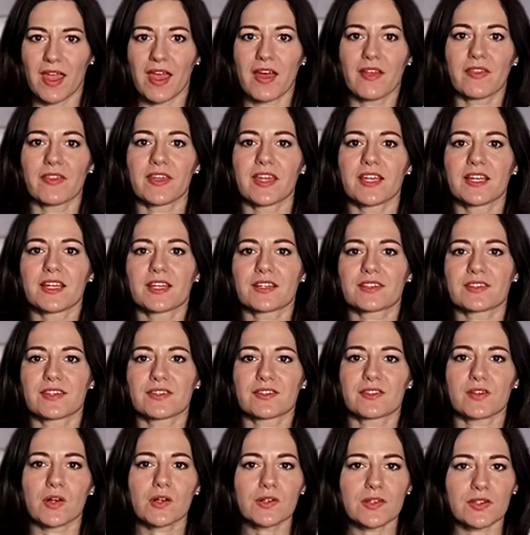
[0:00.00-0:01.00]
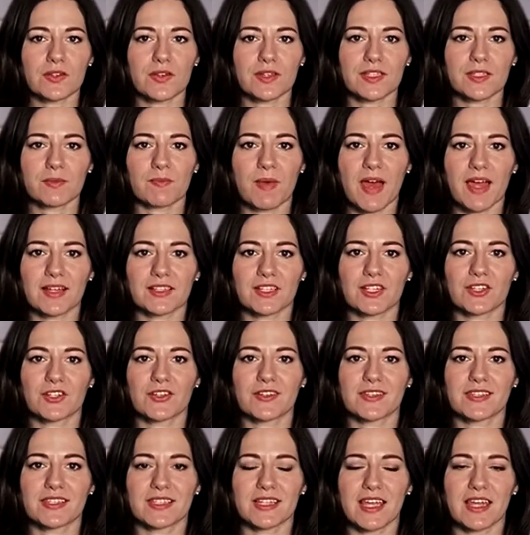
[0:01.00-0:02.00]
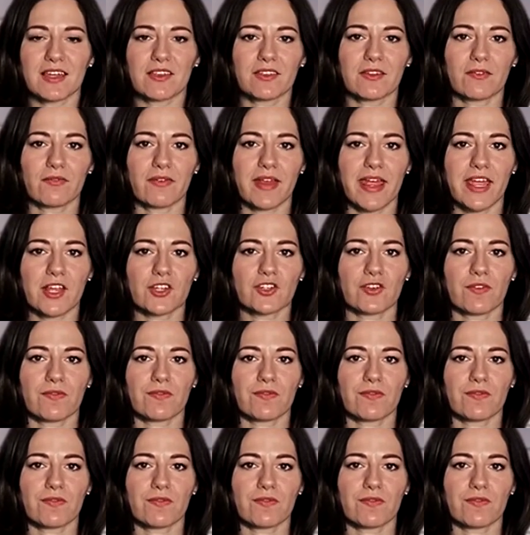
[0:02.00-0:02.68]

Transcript: The index is also expected to stay in the range of